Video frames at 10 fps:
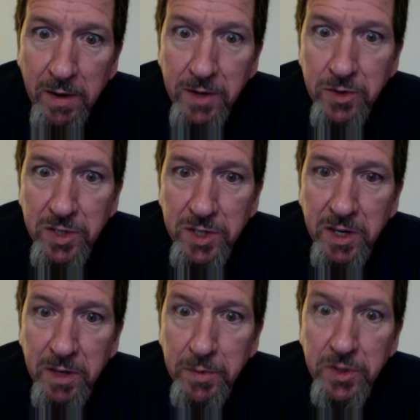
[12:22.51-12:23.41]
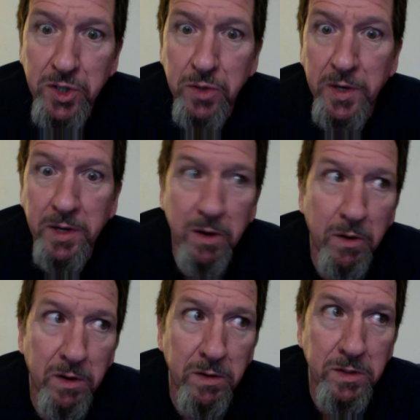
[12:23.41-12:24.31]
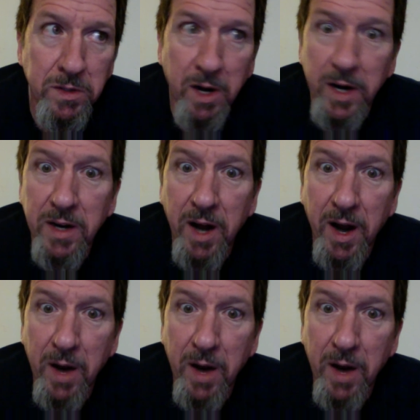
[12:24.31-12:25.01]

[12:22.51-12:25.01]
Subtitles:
interested in pursuing goals like that.